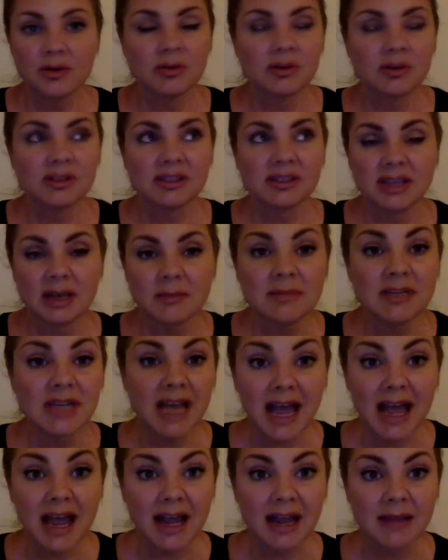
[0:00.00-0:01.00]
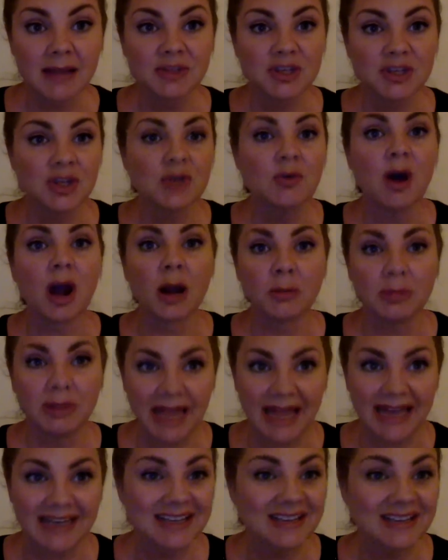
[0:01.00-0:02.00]
Sometimes you are
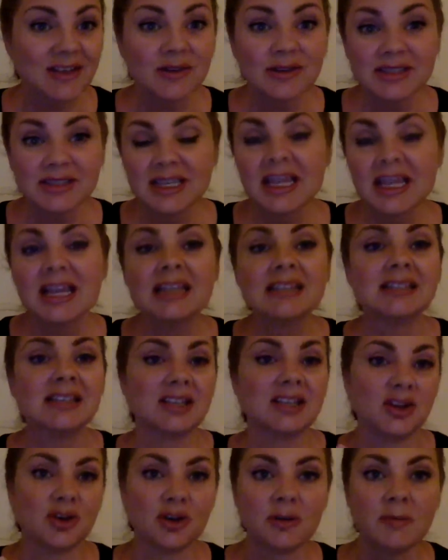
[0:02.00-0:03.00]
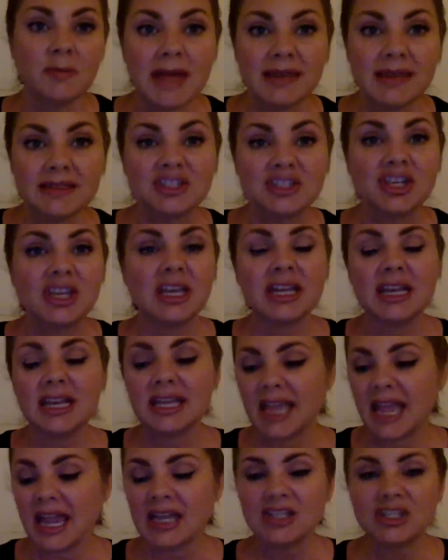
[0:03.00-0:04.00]
planting those seeds, and you're messaging and
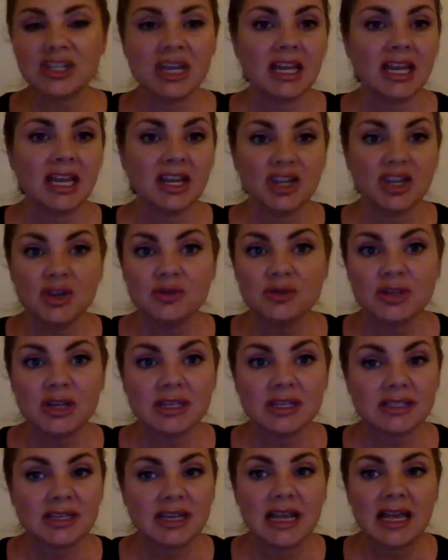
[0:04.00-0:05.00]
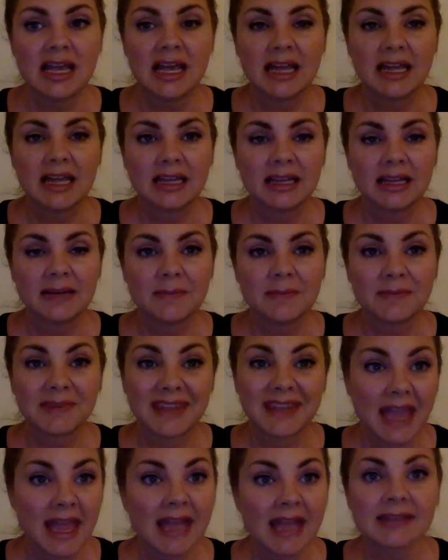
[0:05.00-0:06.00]
engaging, and you just
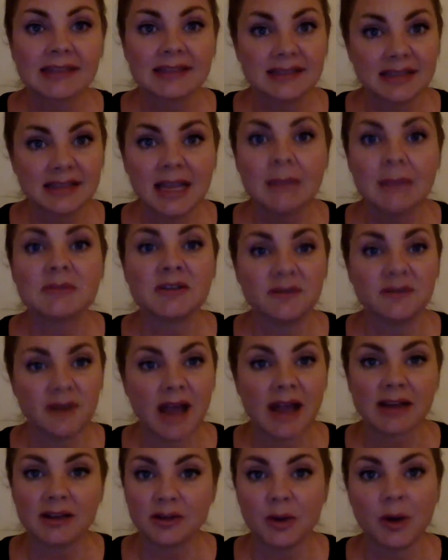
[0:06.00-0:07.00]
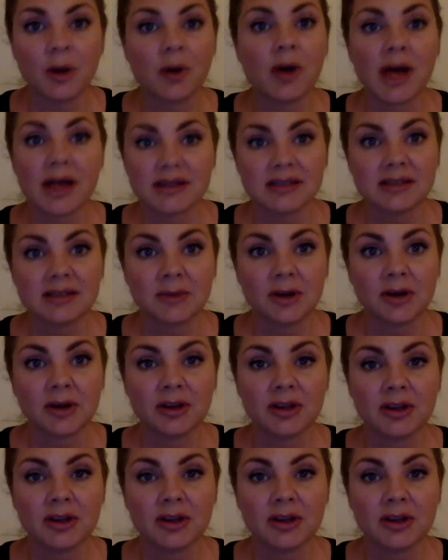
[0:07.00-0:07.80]
can't seem to find a loyal customer.